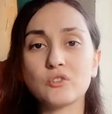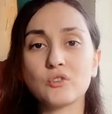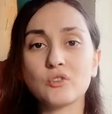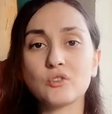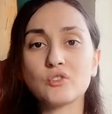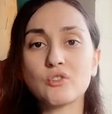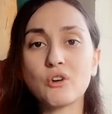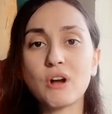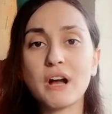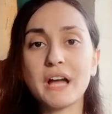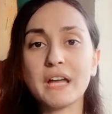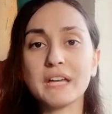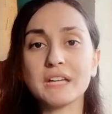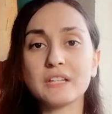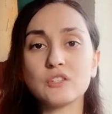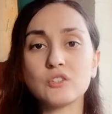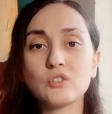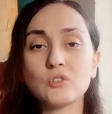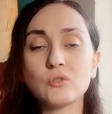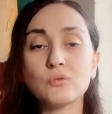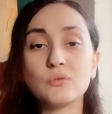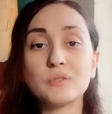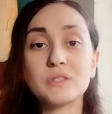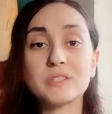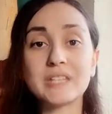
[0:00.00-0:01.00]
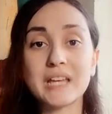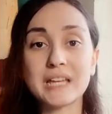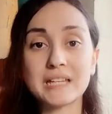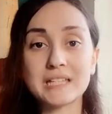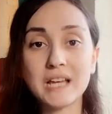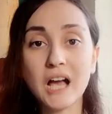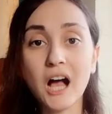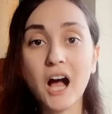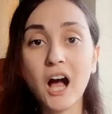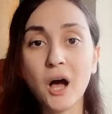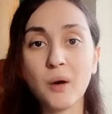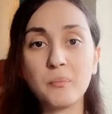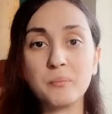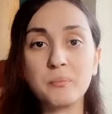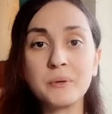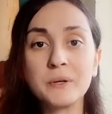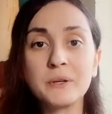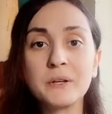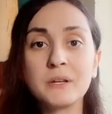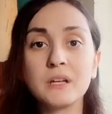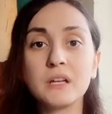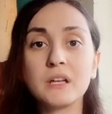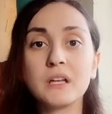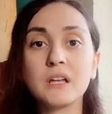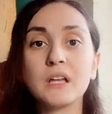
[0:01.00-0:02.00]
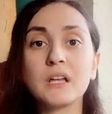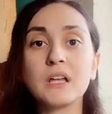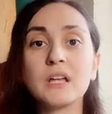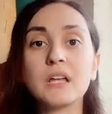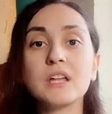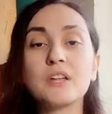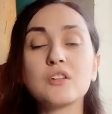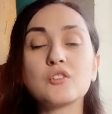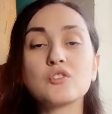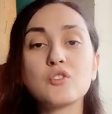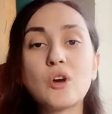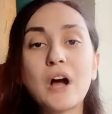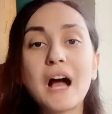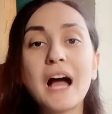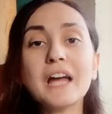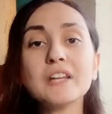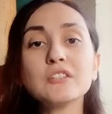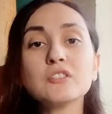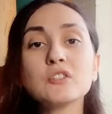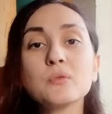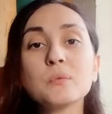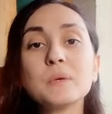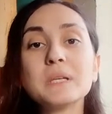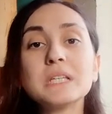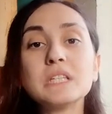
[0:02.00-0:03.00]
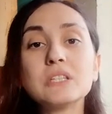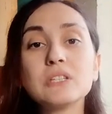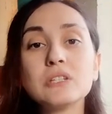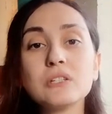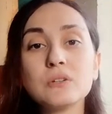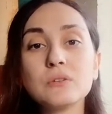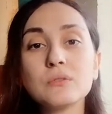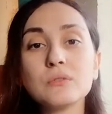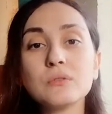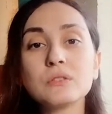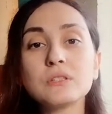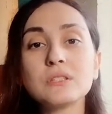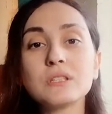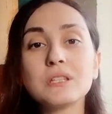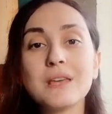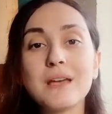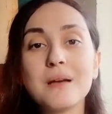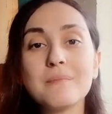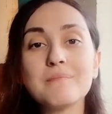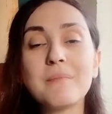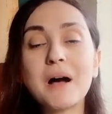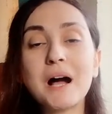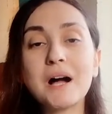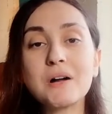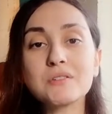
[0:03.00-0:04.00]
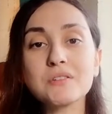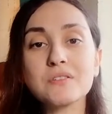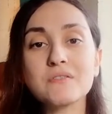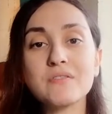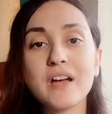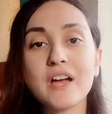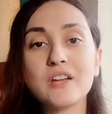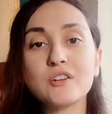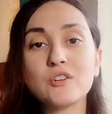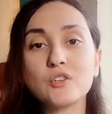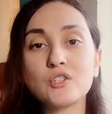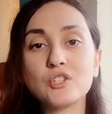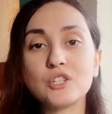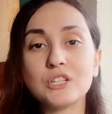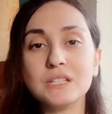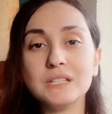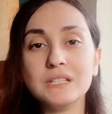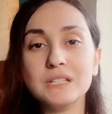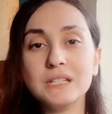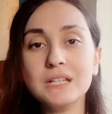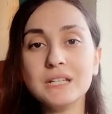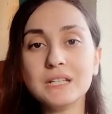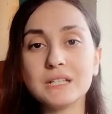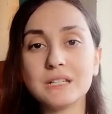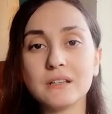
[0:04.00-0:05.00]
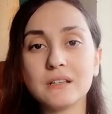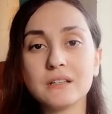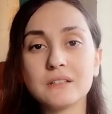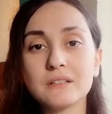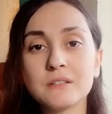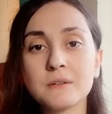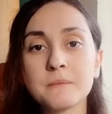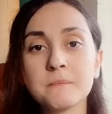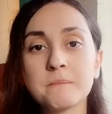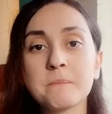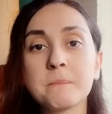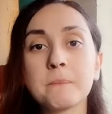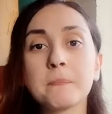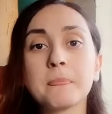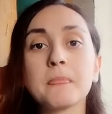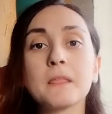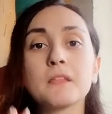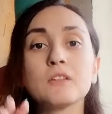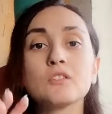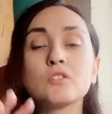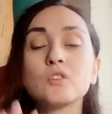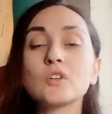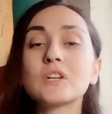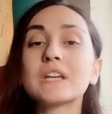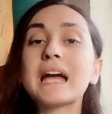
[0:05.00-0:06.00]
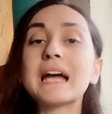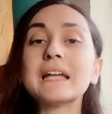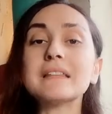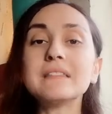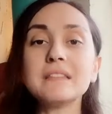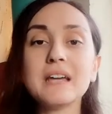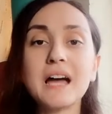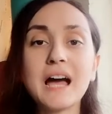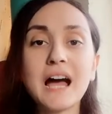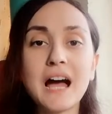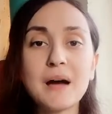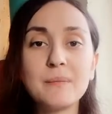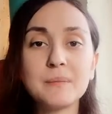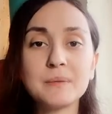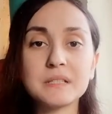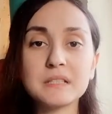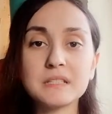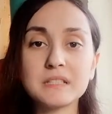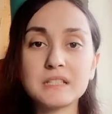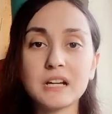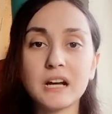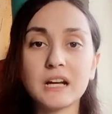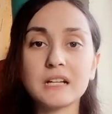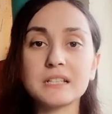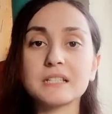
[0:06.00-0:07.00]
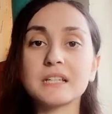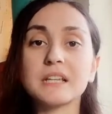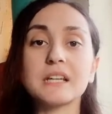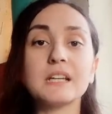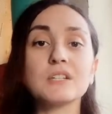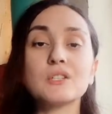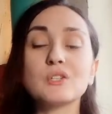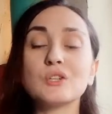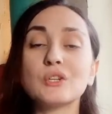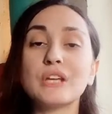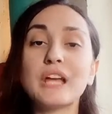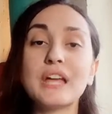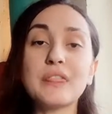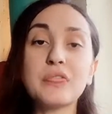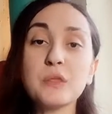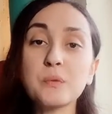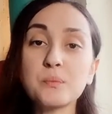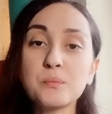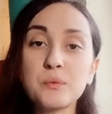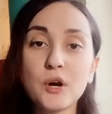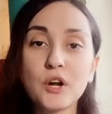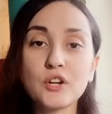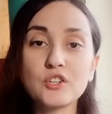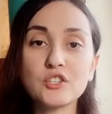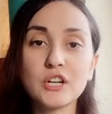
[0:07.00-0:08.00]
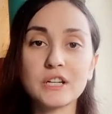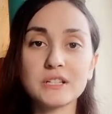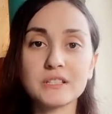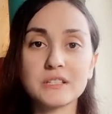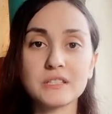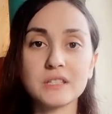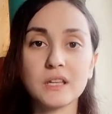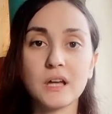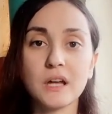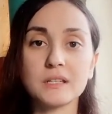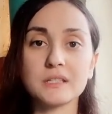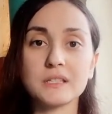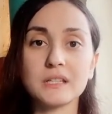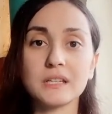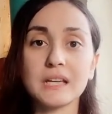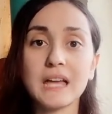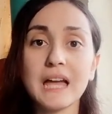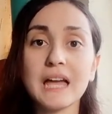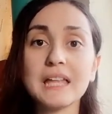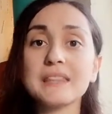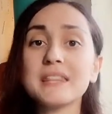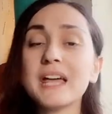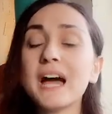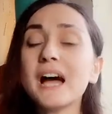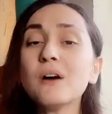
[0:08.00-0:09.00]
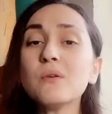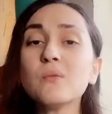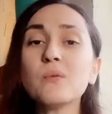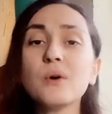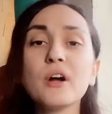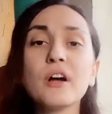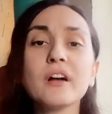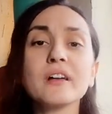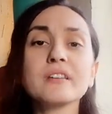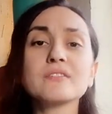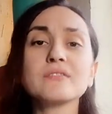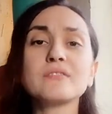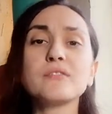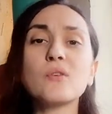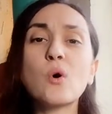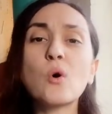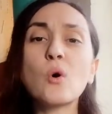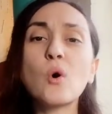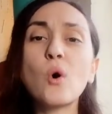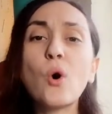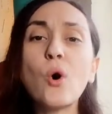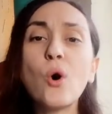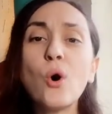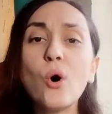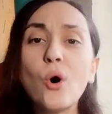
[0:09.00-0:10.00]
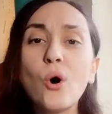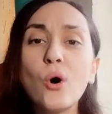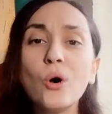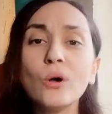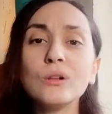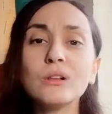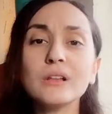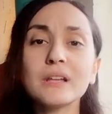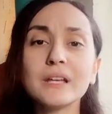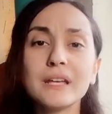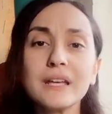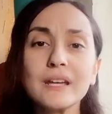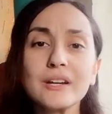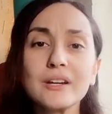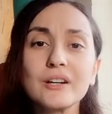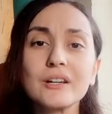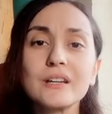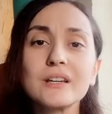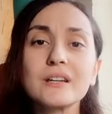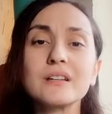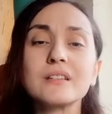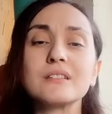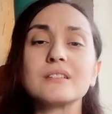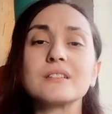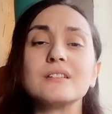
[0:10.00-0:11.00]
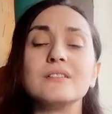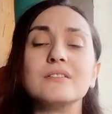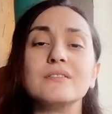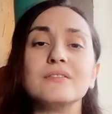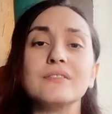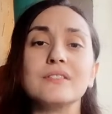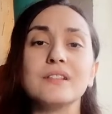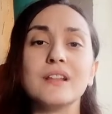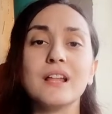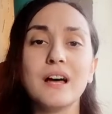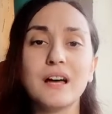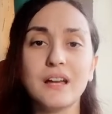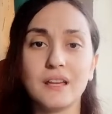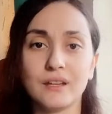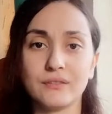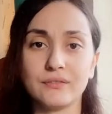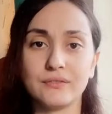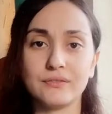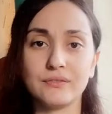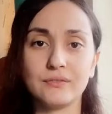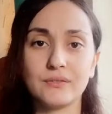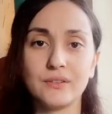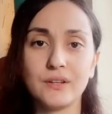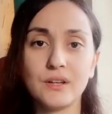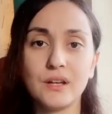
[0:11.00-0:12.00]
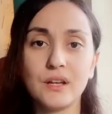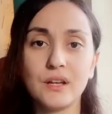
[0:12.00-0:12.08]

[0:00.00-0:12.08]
you're trying to set up, try to reduce the amount of energy needed to get the habit starting, to get the project starting. And that works for all areas of life,